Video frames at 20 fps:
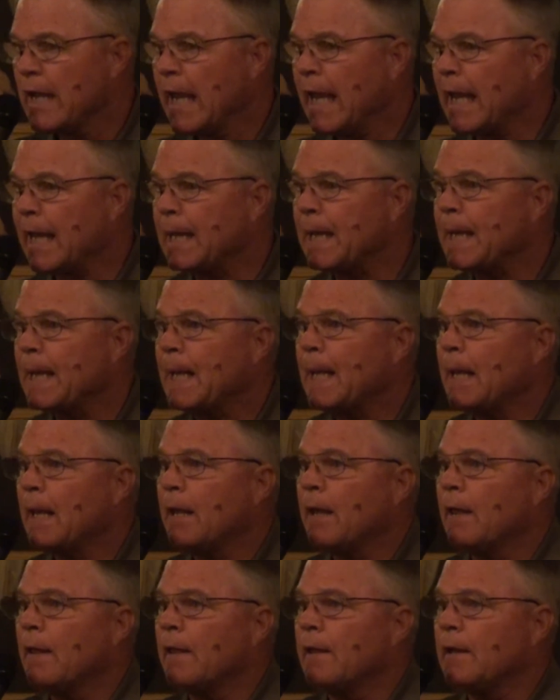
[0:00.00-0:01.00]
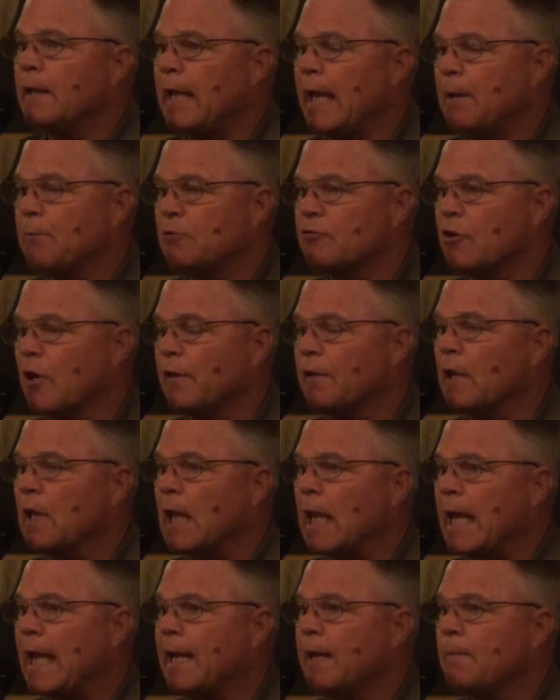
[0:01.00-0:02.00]
And the game was on the
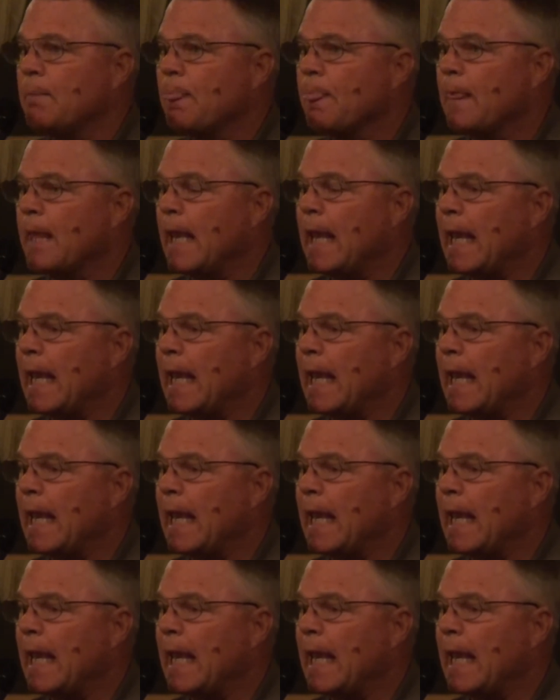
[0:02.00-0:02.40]
line,